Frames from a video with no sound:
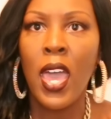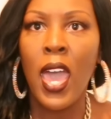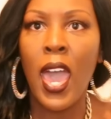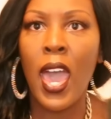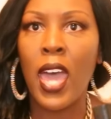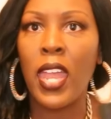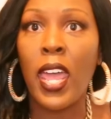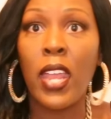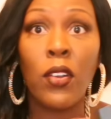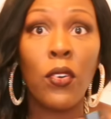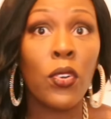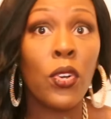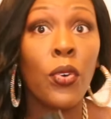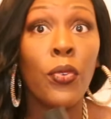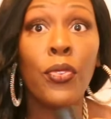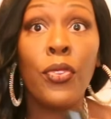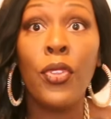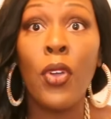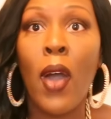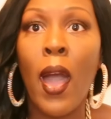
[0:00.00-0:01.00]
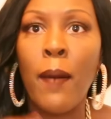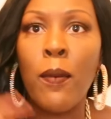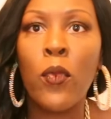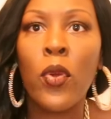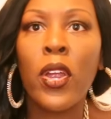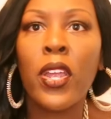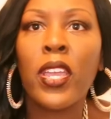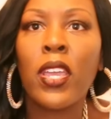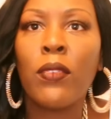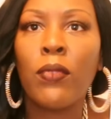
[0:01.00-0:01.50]
And I don't go, no, I'm
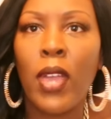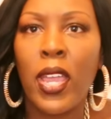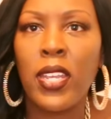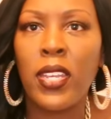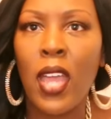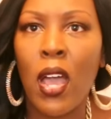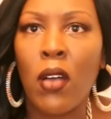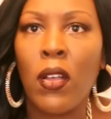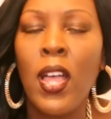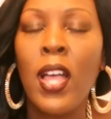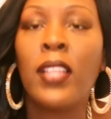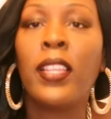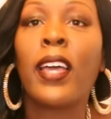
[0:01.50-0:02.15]
wearing it right now.